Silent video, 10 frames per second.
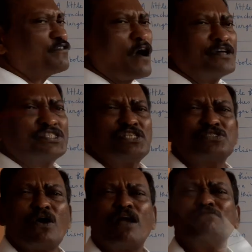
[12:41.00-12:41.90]
Frost
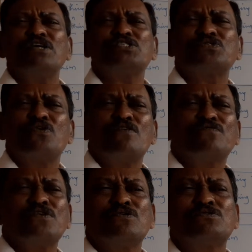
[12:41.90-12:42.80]
is always
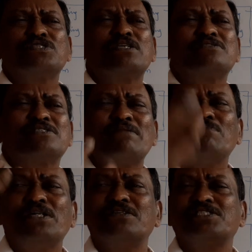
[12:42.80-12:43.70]
known for using
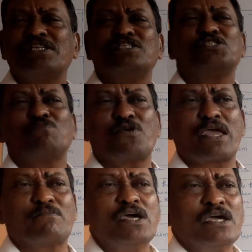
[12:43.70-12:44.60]
symbols in his
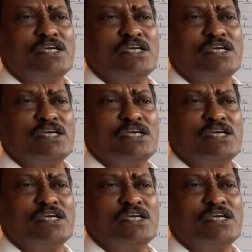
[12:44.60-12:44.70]
poem.